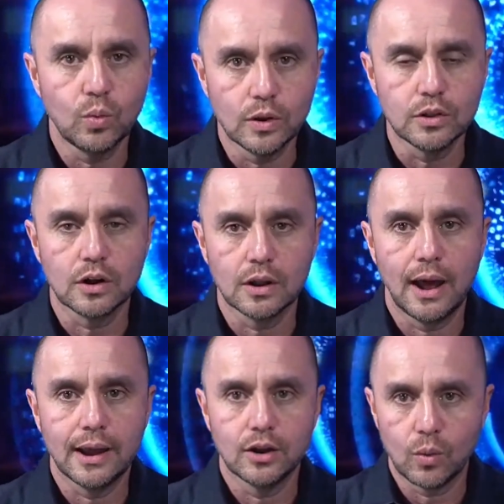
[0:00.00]
would look
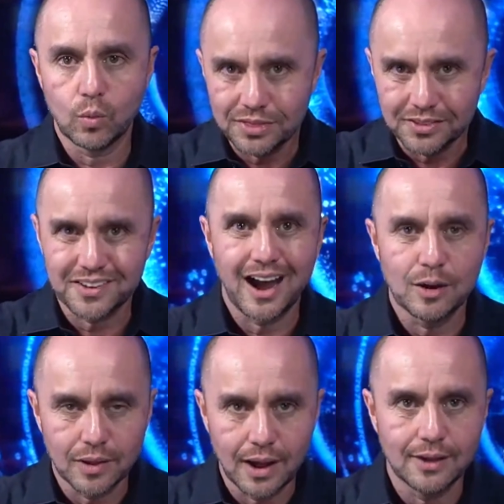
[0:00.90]
like and what the
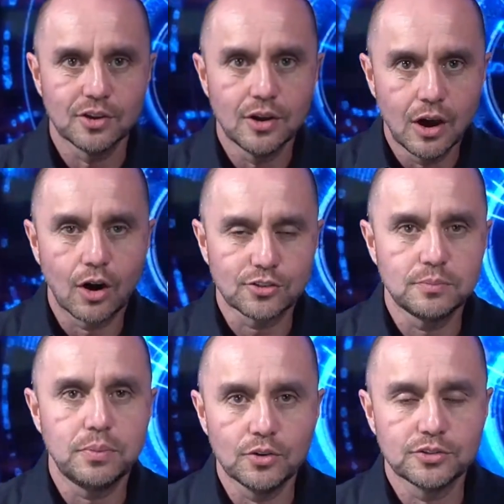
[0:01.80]
timelines are
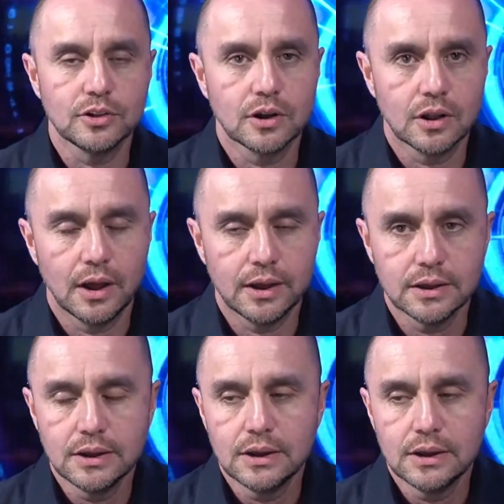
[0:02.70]
supposed to look like.